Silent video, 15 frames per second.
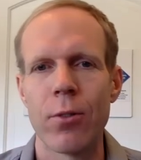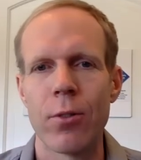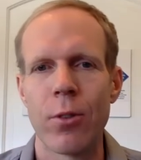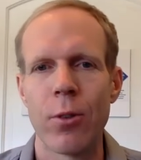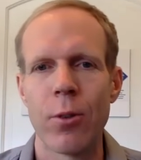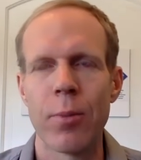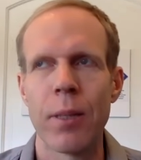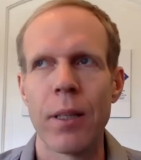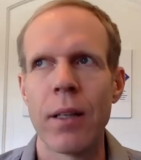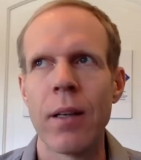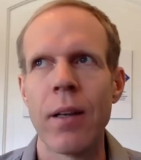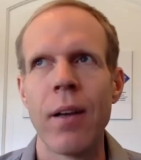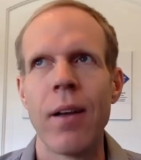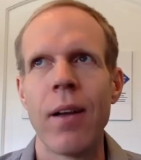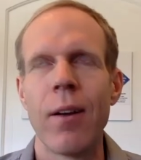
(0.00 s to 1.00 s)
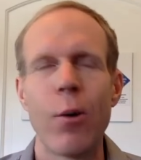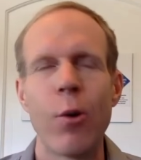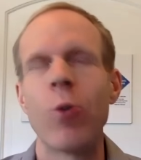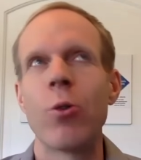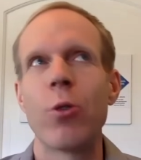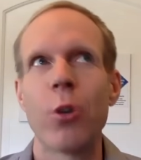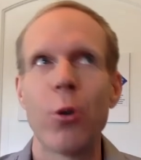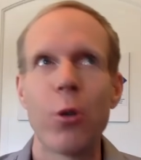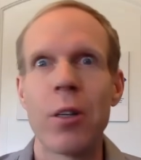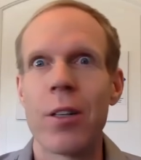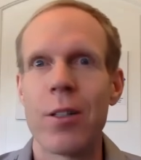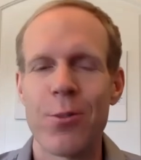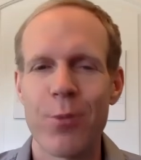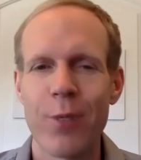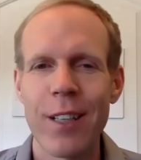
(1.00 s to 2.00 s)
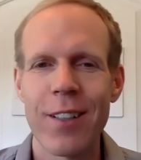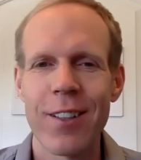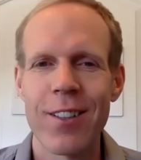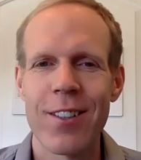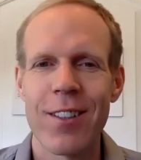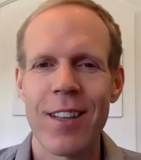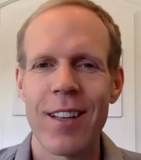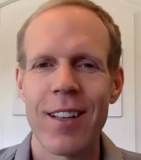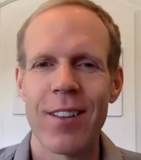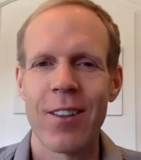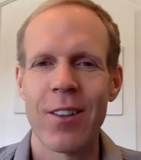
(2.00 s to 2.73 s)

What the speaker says: told me, or who told his readers that,